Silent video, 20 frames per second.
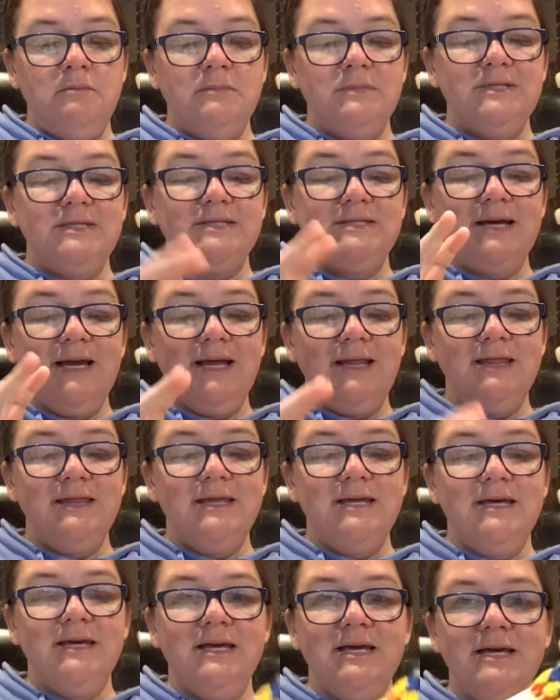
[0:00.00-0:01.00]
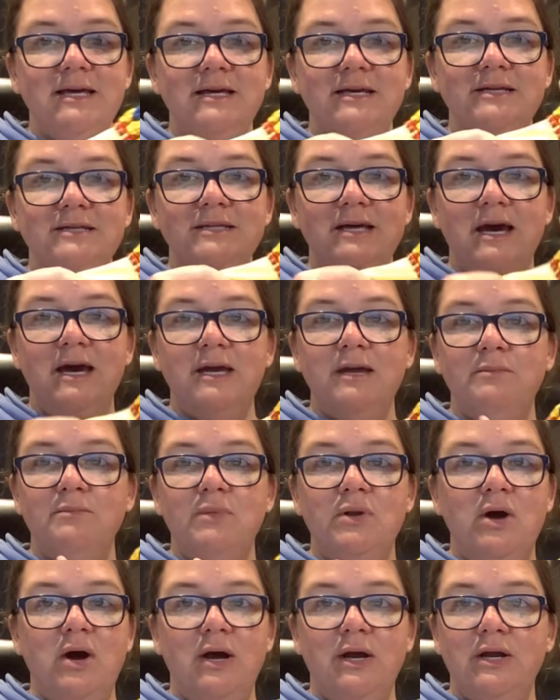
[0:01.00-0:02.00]
Second thing is I am
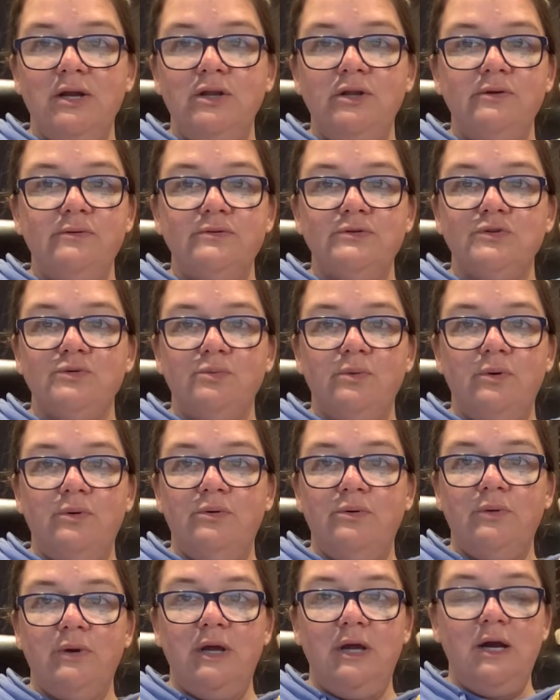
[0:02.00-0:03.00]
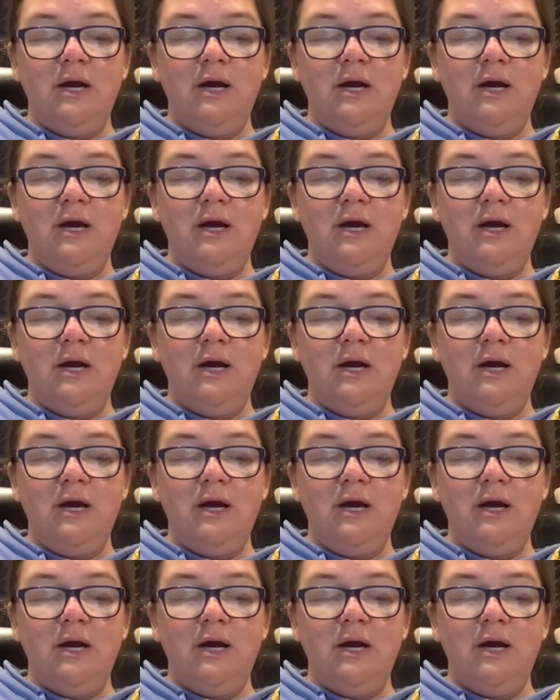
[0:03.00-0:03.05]
not going to use the rotary.